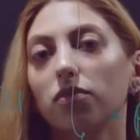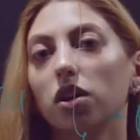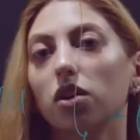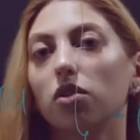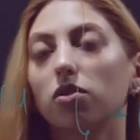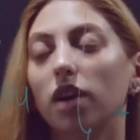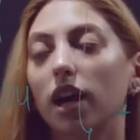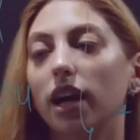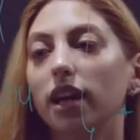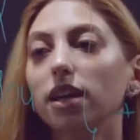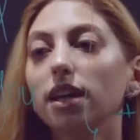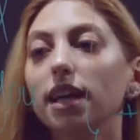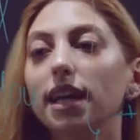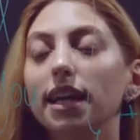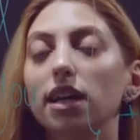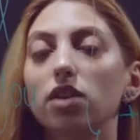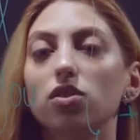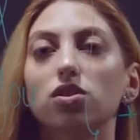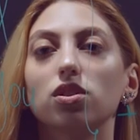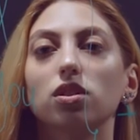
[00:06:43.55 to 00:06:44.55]
Okay,
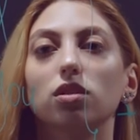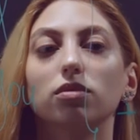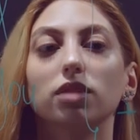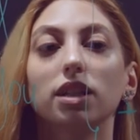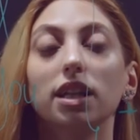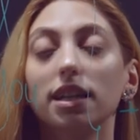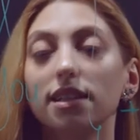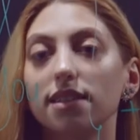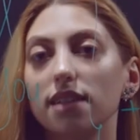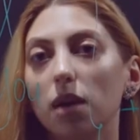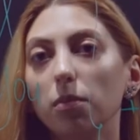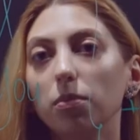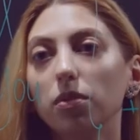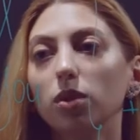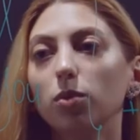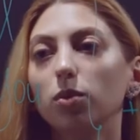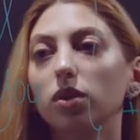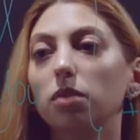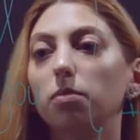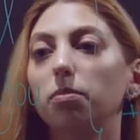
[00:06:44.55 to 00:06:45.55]
so the example
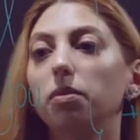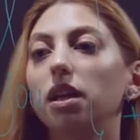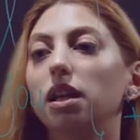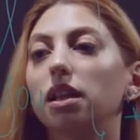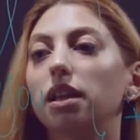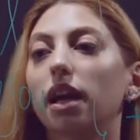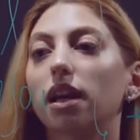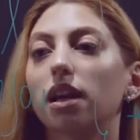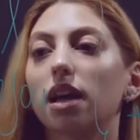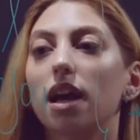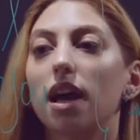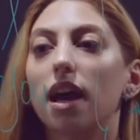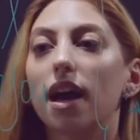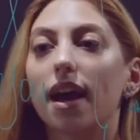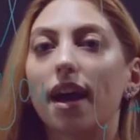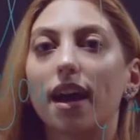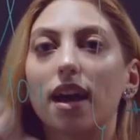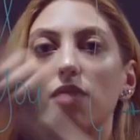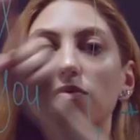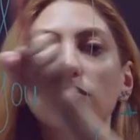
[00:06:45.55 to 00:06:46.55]
will be like
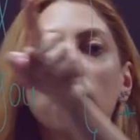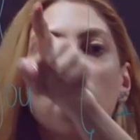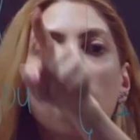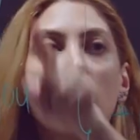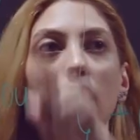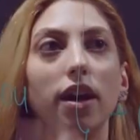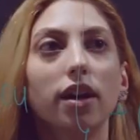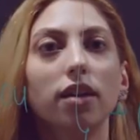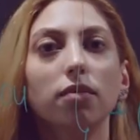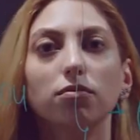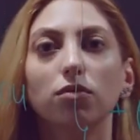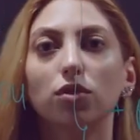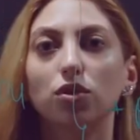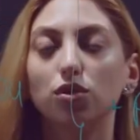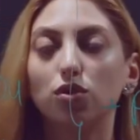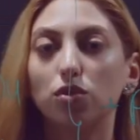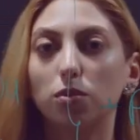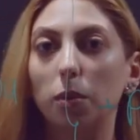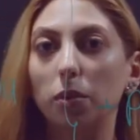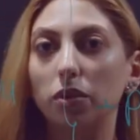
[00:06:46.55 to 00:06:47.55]
have I,
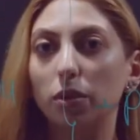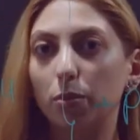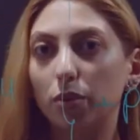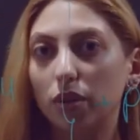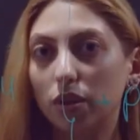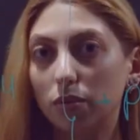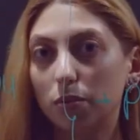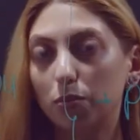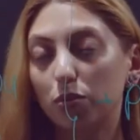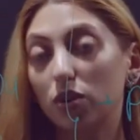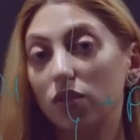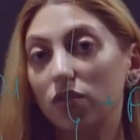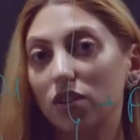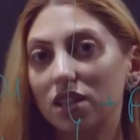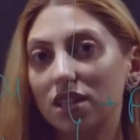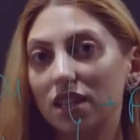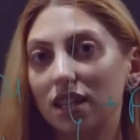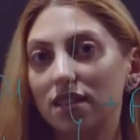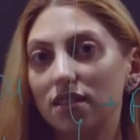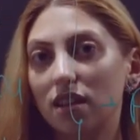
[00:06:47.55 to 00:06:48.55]
do you remember the
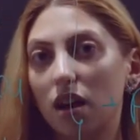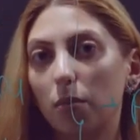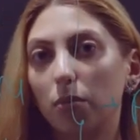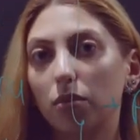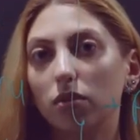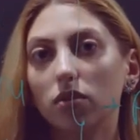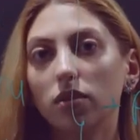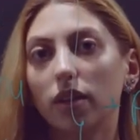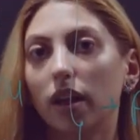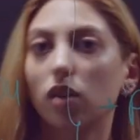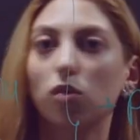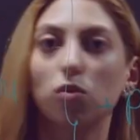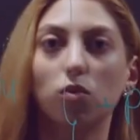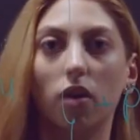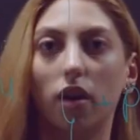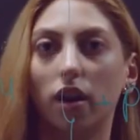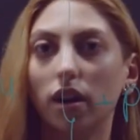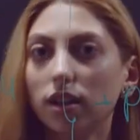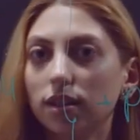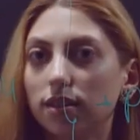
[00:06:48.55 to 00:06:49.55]
previous example, like
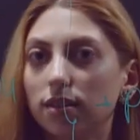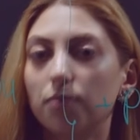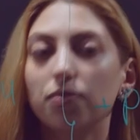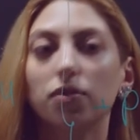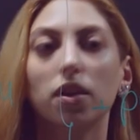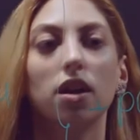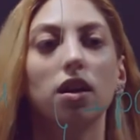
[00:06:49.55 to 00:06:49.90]
worked?